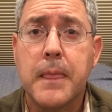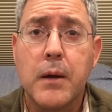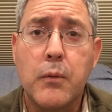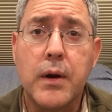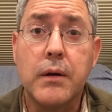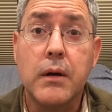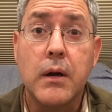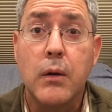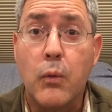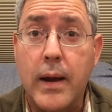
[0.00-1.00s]
We're
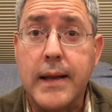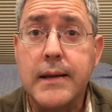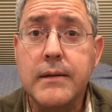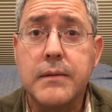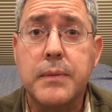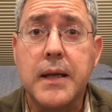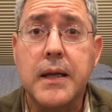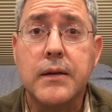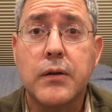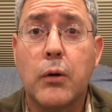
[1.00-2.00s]
waiting to
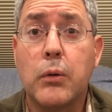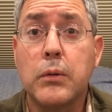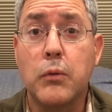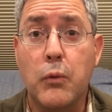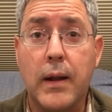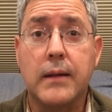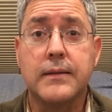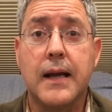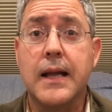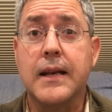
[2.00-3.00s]
be told, well
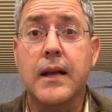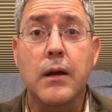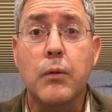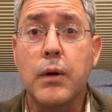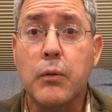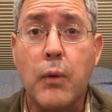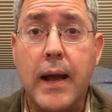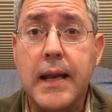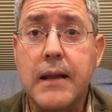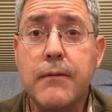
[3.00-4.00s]
done. We're
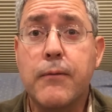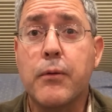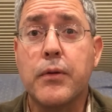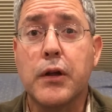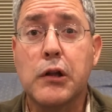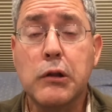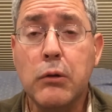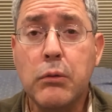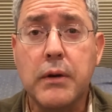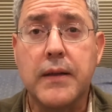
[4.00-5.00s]
waiting for the
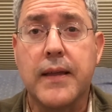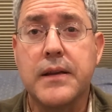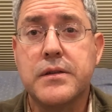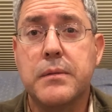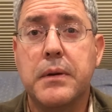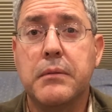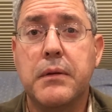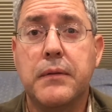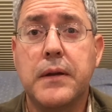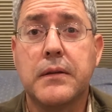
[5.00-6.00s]
glory that is to be
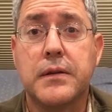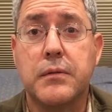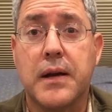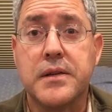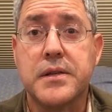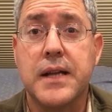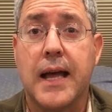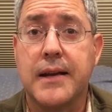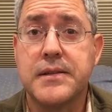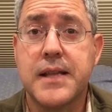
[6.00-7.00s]
revealed to us.
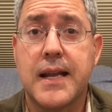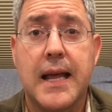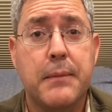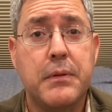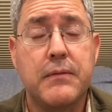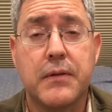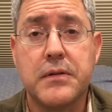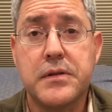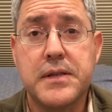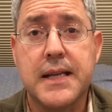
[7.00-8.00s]
How does that happen?
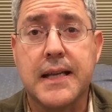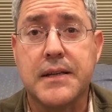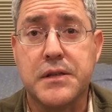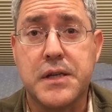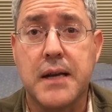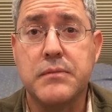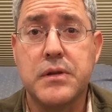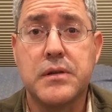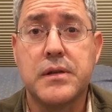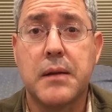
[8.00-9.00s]
Verse 10 is
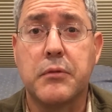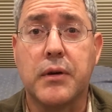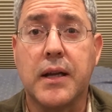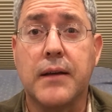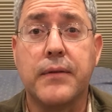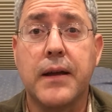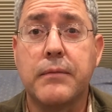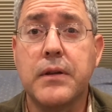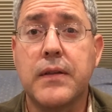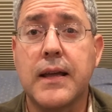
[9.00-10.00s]
James's summary of
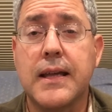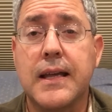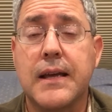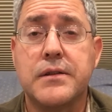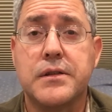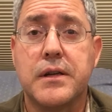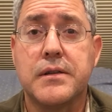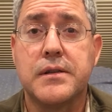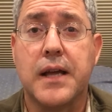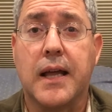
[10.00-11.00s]
everything he has
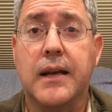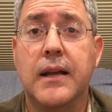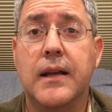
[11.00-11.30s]
just said.